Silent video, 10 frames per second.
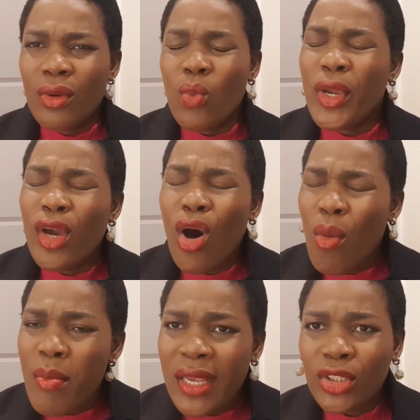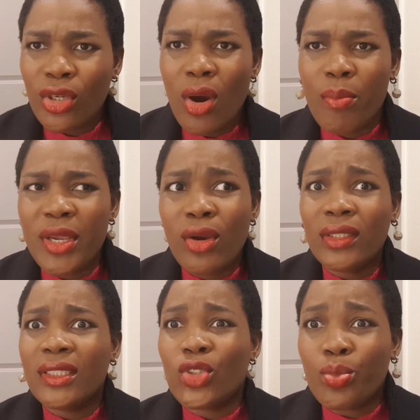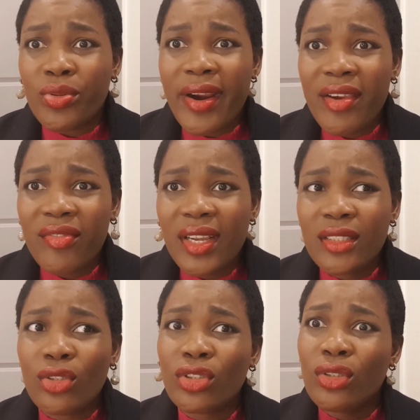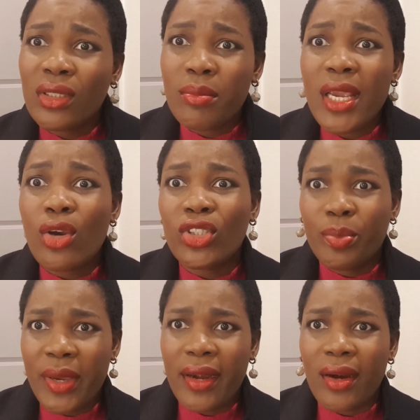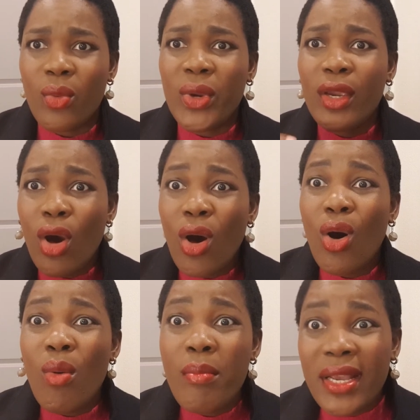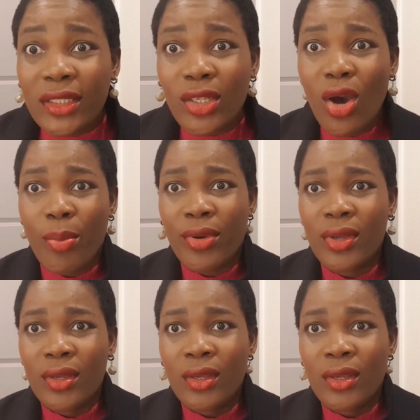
We all mess up. Because it's private does not make us better. We all mess up.